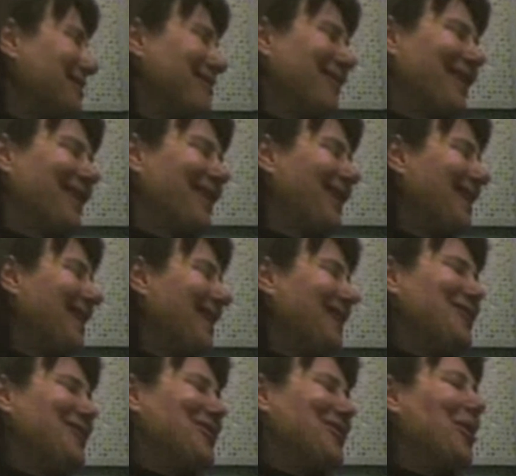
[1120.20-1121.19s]
Because I used to work
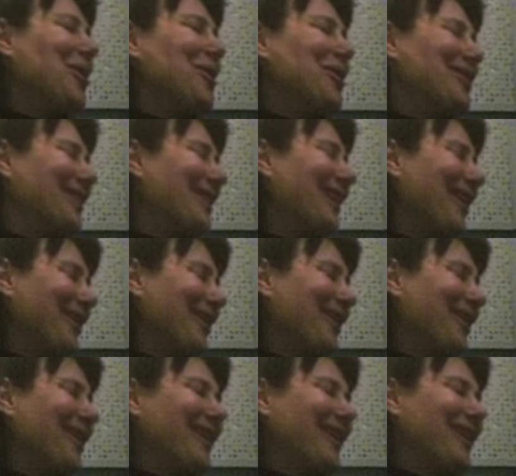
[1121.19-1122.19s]
Hollywood, so I was just
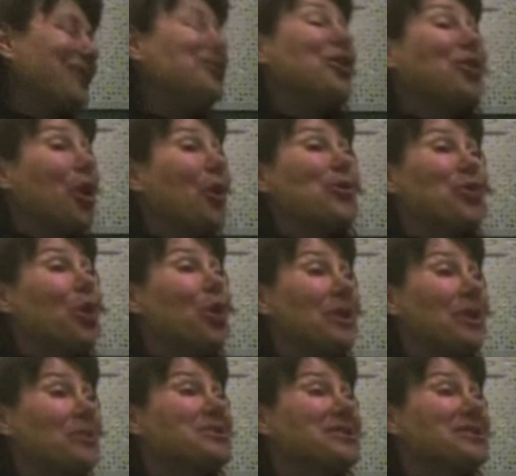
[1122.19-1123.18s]
wondering if it was the station next door. No.
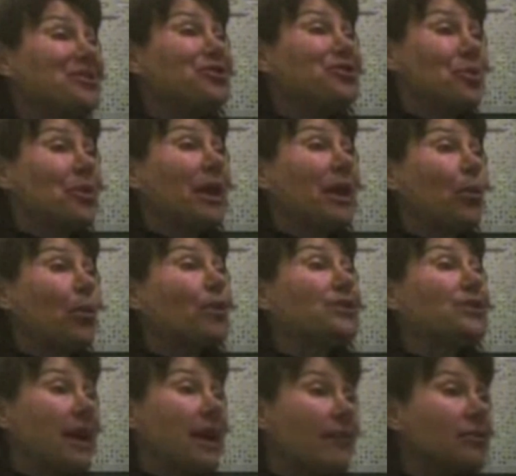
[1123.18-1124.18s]
It was when I worked
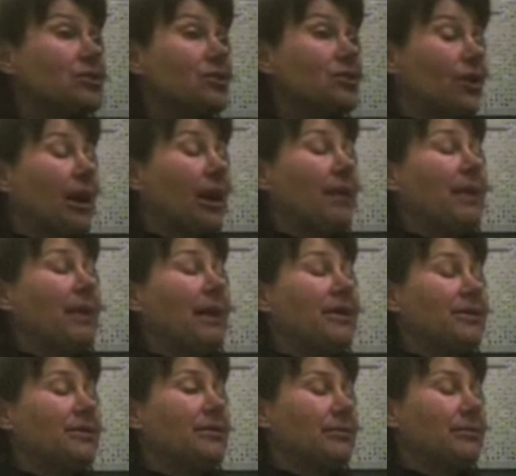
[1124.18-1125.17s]
Devonshire, I met
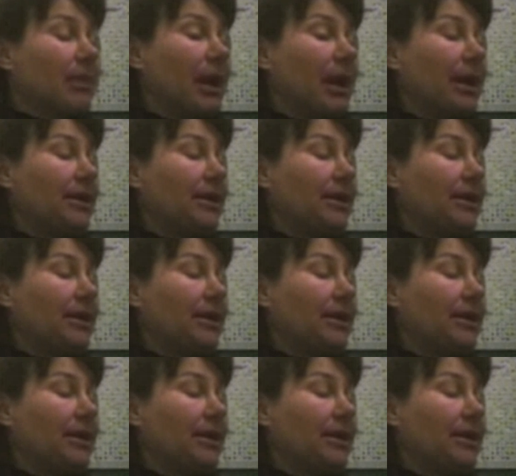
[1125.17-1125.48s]
Mike.